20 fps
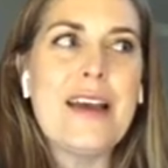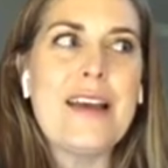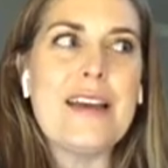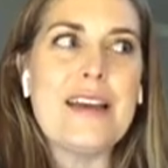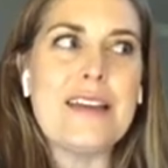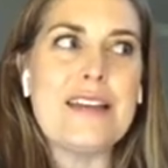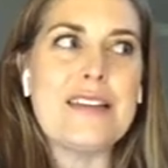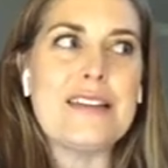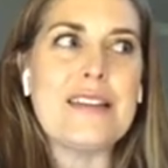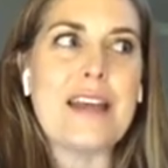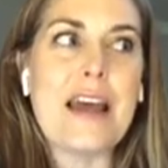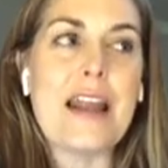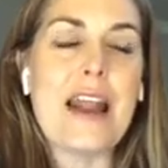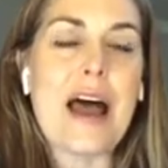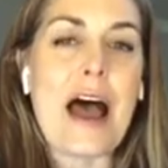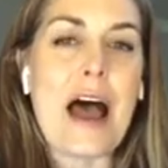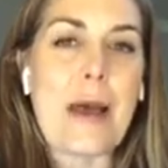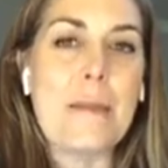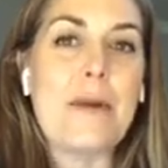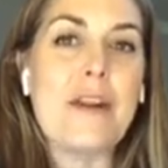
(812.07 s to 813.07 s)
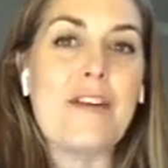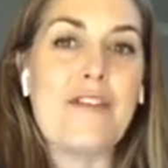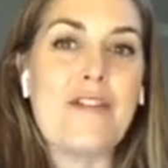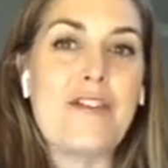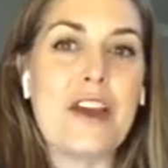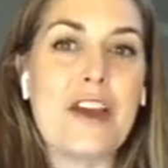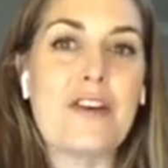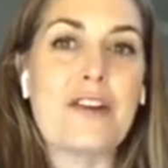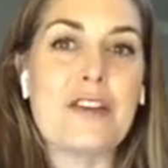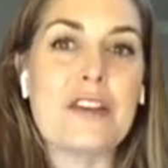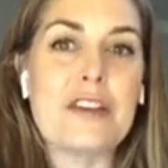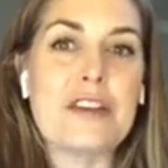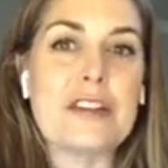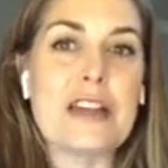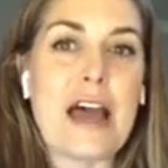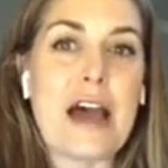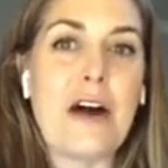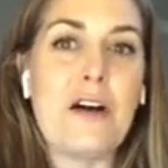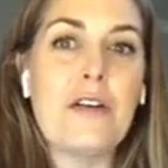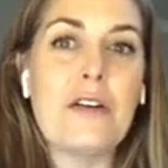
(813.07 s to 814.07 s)
is that I'm going to figure this
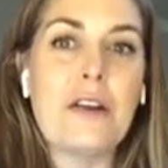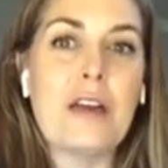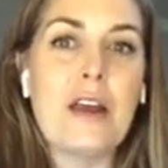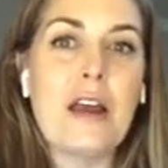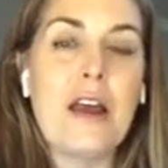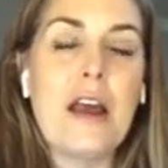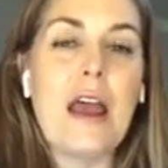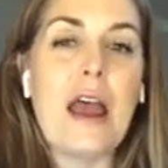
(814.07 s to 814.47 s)
out,